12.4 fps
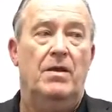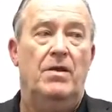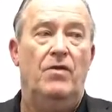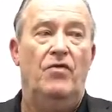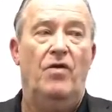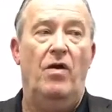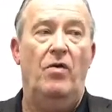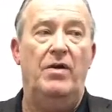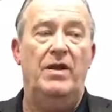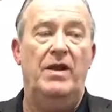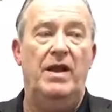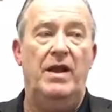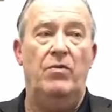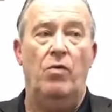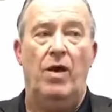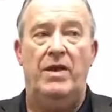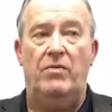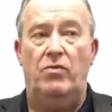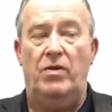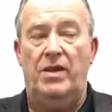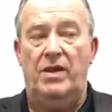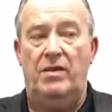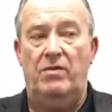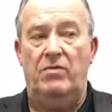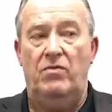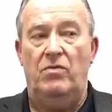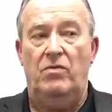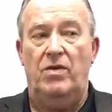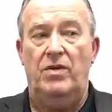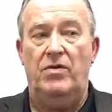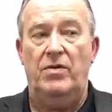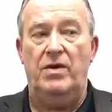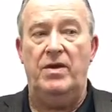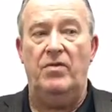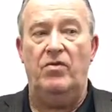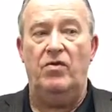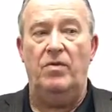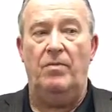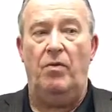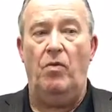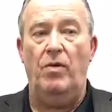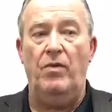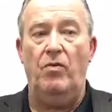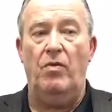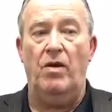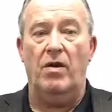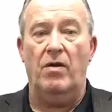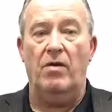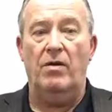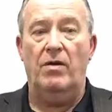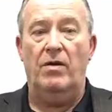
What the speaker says: So at any rate, when you get to the point where